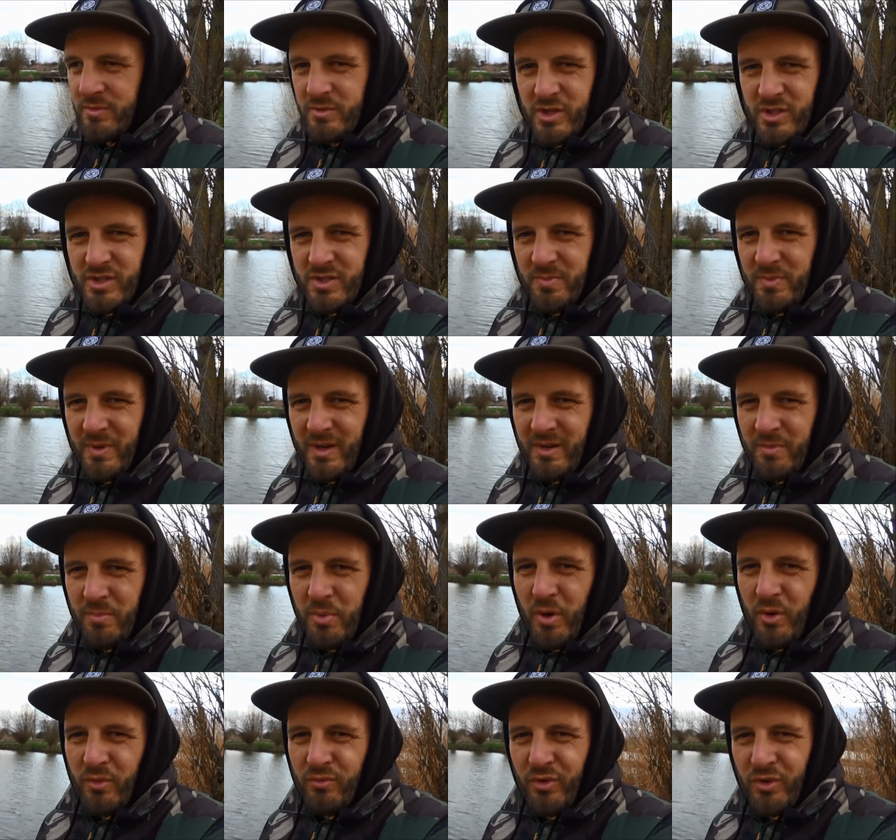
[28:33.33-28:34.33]
just to be able to
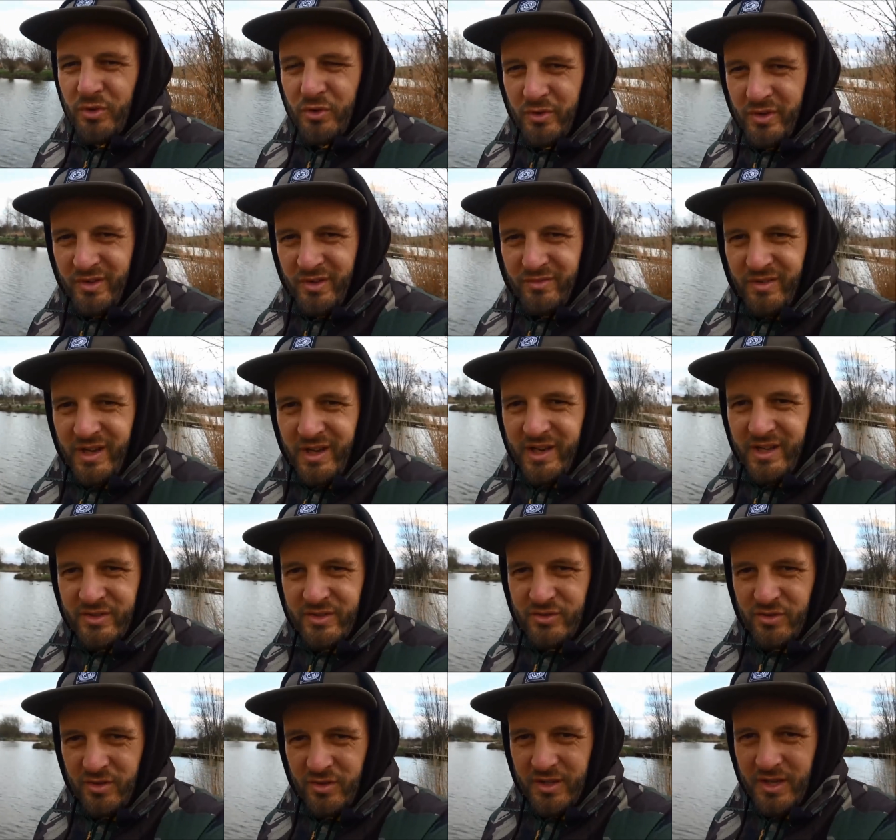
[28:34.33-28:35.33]
put a rod on it really
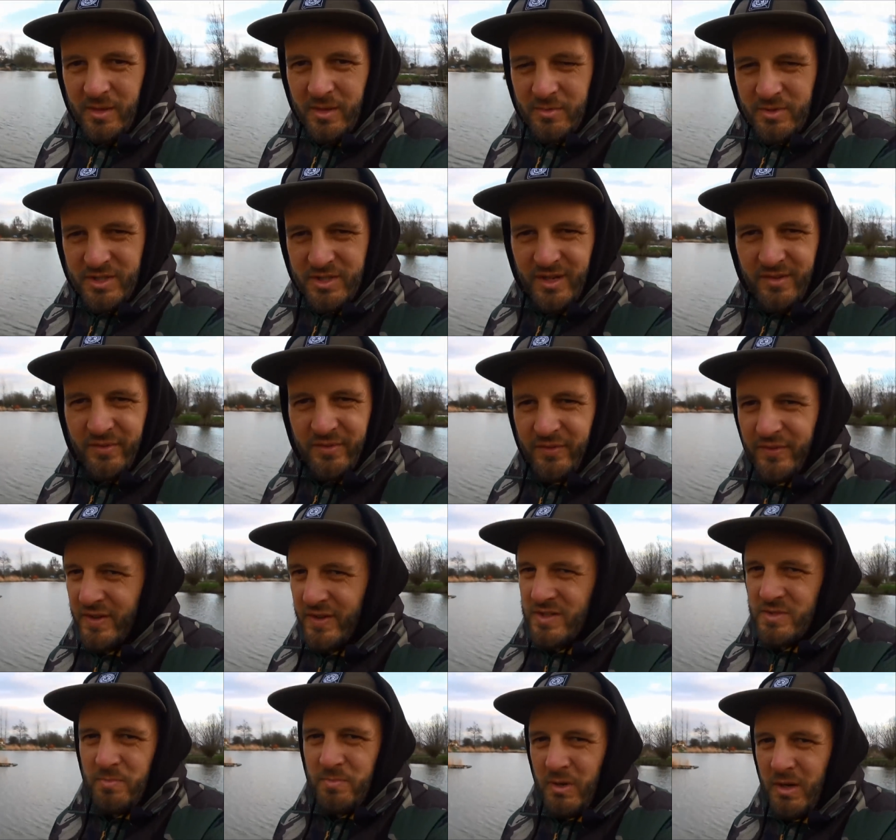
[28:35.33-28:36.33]
and try and nick myself a
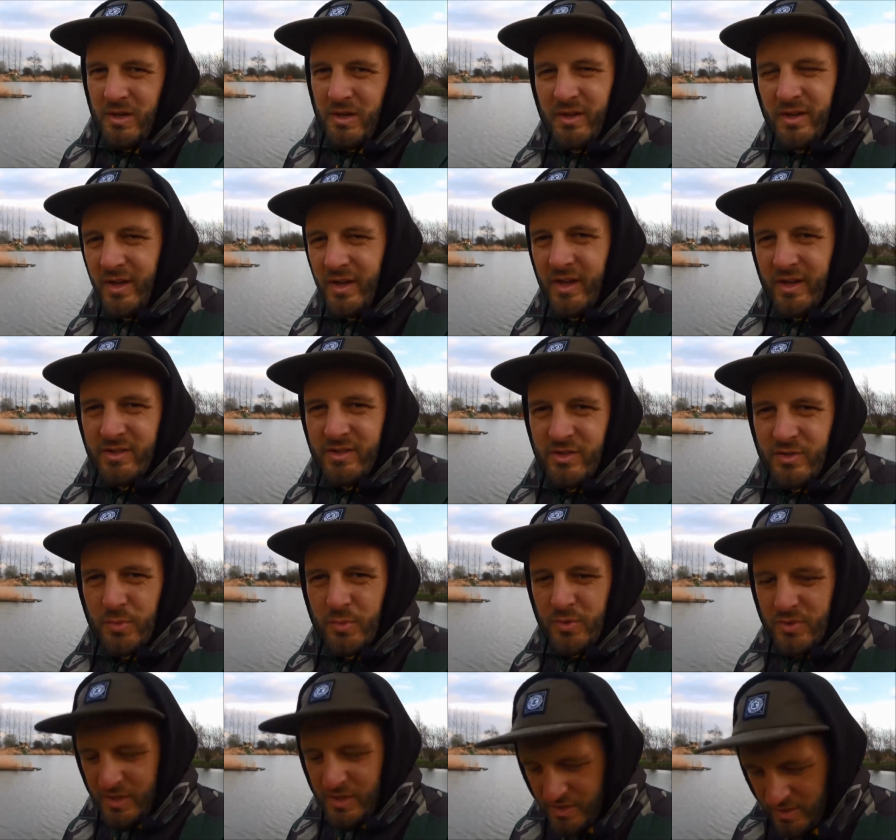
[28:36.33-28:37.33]
fish, but just
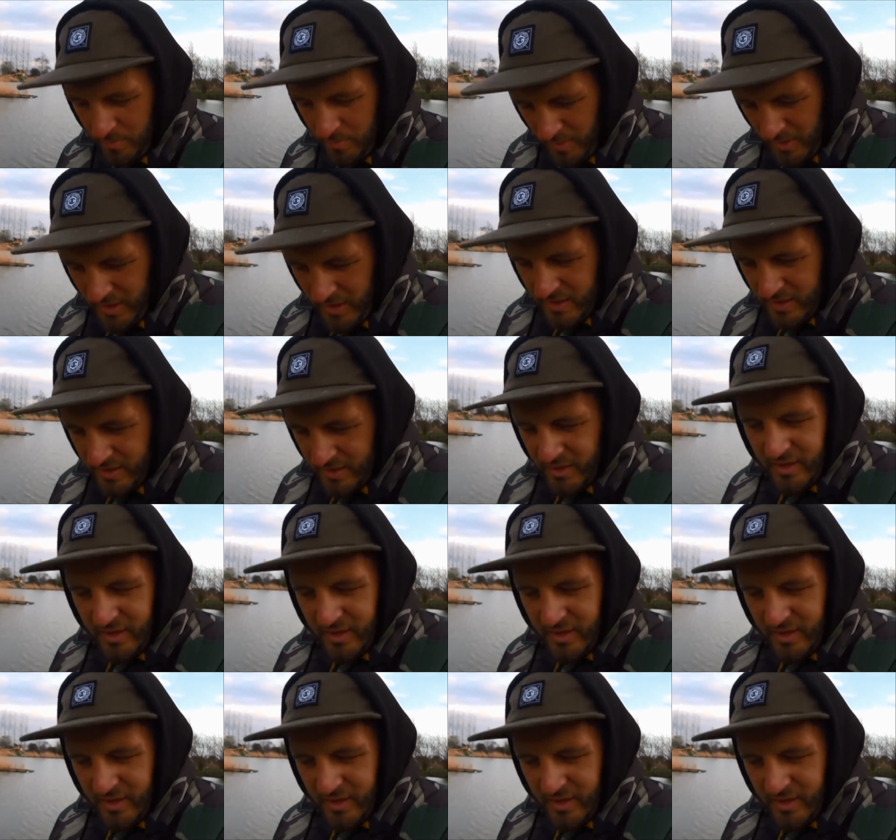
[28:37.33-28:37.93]
wasn't to be.